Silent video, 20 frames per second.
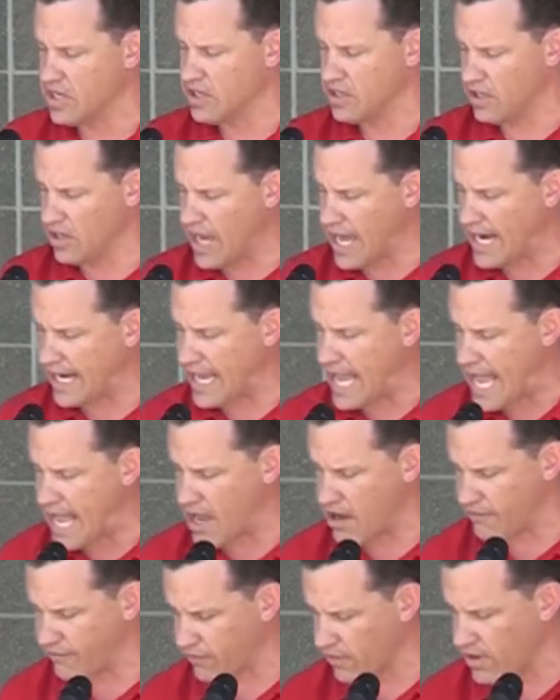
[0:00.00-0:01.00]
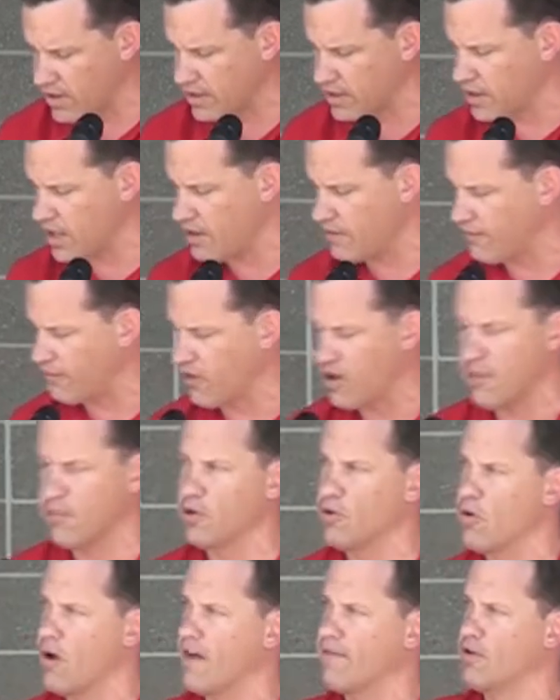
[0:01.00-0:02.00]
You got a guy out front, Glenn Freeman,
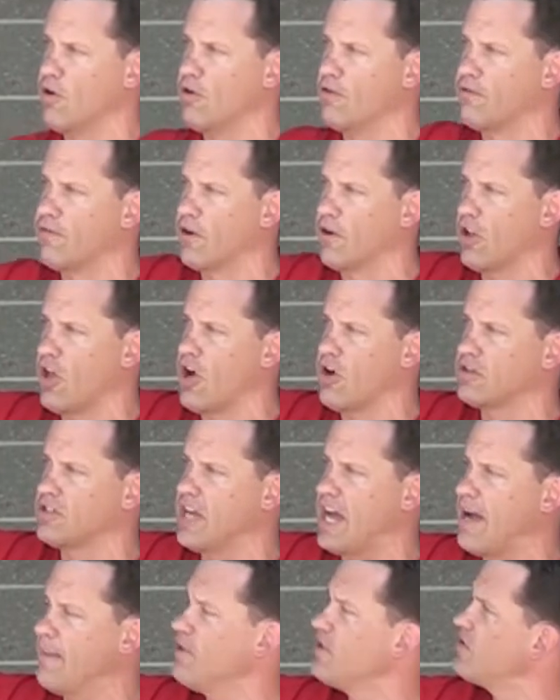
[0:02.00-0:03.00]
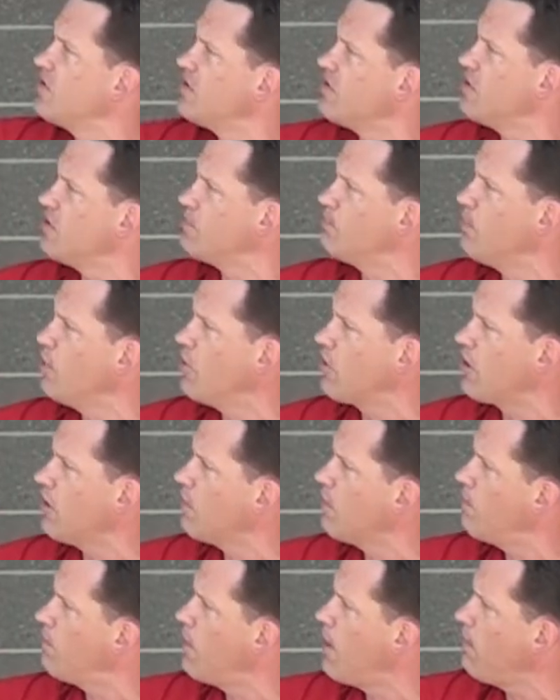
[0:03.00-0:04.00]
who I've known for a long time. This is his book, A
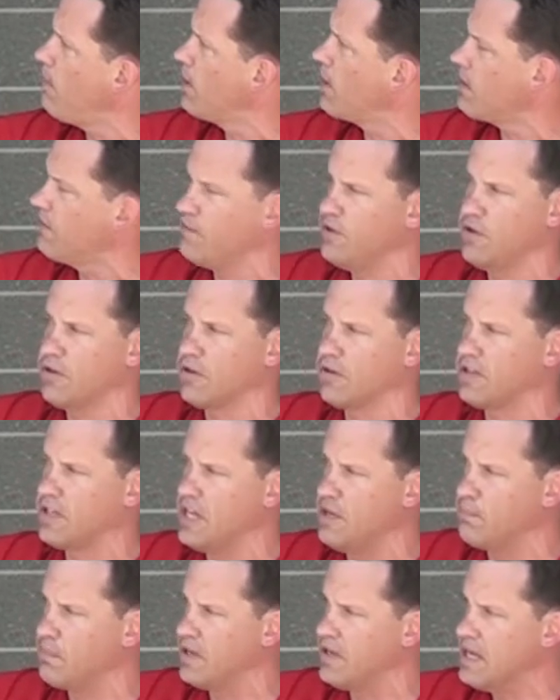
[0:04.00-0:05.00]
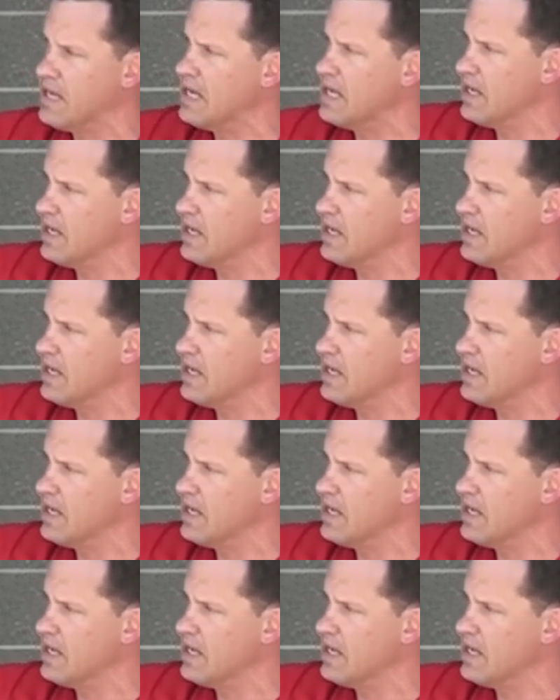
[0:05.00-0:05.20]
Republic If You Can Keep It.